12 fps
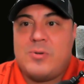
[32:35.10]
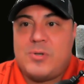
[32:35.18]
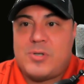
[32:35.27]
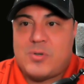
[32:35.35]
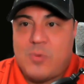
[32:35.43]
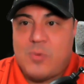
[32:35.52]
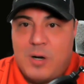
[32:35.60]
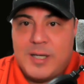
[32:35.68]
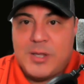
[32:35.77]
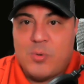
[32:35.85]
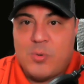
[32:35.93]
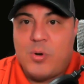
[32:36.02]

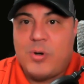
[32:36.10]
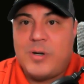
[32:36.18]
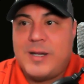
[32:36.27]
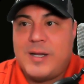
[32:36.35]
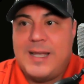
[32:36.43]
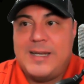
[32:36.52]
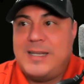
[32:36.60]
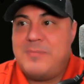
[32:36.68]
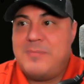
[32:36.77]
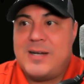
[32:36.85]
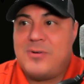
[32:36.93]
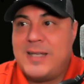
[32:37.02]
strong in the word and he
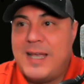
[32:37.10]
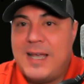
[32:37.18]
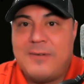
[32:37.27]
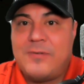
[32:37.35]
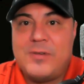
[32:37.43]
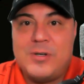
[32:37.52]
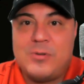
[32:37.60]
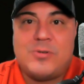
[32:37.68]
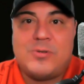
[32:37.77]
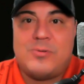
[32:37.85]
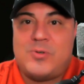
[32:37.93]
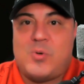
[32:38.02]
might only have, you
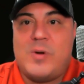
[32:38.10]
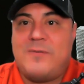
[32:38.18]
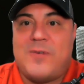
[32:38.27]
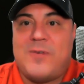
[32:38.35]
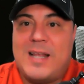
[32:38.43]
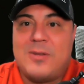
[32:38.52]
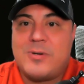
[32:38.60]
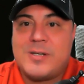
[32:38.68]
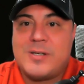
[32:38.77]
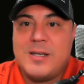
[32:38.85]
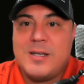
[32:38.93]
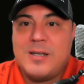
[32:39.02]
know, 20
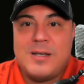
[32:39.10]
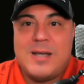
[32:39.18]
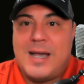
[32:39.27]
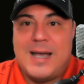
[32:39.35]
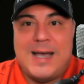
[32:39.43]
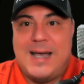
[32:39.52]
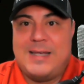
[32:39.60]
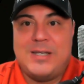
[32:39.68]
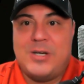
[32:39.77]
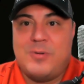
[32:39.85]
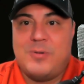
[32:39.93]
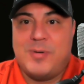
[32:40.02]
followers,
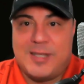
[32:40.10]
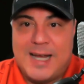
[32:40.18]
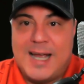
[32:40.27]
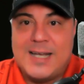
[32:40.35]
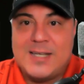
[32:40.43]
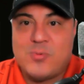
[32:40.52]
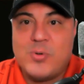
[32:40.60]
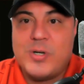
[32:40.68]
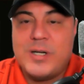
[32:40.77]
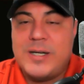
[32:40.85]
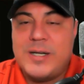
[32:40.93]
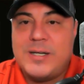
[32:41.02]
you know, but the guy's
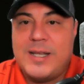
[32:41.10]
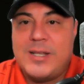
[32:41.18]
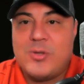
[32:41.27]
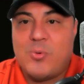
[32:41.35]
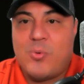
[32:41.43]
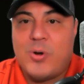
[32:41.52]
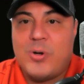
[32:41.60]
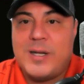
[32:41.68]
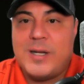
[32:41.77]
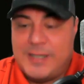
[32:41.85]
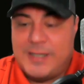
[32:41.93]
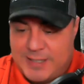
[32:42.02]
rooted in, in the word
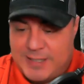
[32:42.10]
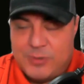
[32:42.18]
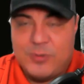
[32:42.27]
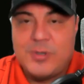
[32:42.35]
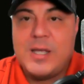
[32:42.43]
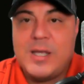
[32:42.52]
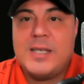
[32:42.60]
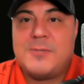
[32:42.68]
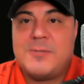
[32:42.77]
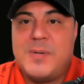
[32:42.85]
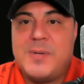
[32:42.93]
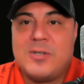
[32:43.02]
and he's, you know,
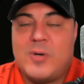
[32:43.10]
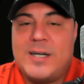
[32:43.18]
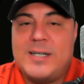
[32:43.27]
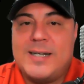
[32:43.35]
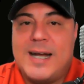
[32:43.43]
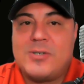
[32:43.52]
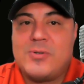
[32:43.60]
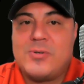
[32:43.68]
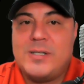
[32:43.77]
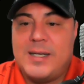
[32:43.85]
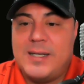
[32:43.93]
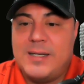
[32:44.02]
speaking the right
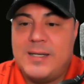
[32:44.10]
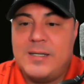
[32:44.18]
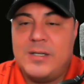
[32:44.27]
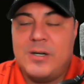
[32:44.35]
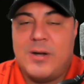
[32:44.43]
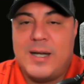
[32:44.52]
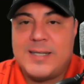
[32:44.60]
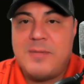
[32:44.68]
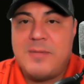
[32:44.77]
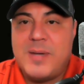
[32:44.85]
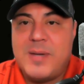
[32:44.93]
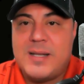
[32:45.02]
doctrine. And, you know, I say
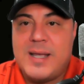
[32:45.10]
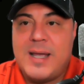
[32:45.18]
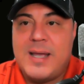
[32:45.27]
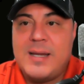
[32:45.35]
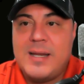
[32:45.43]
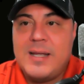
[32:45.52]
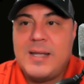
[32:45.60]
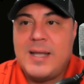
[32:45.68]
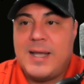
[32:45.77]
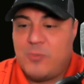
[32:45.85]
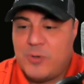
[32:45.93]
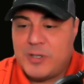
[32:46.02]
amen to that.
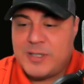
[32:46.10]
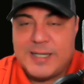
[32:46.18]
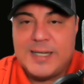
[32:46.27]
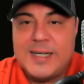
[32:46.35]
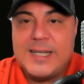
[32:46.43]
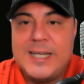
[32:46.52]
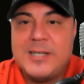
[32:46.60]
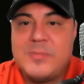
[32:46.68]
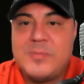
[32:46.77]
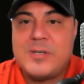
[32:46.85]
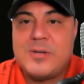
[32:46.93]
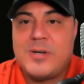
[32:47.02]
And we're singing the
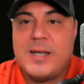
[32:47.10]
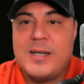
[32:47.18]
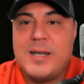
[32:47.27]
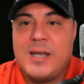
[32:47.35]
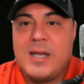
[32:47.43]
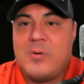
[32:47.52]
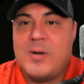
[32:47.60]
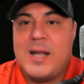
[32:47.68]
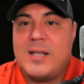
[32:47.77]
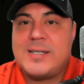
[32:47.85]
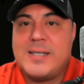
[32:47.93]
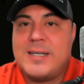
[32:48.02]
hymns. Okay. We're
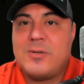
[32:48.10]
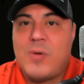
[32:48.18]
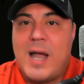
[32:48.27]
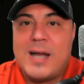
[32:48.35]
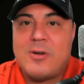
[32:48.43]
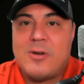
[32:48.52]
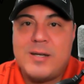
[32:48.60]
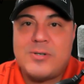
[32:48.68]
not singing rock,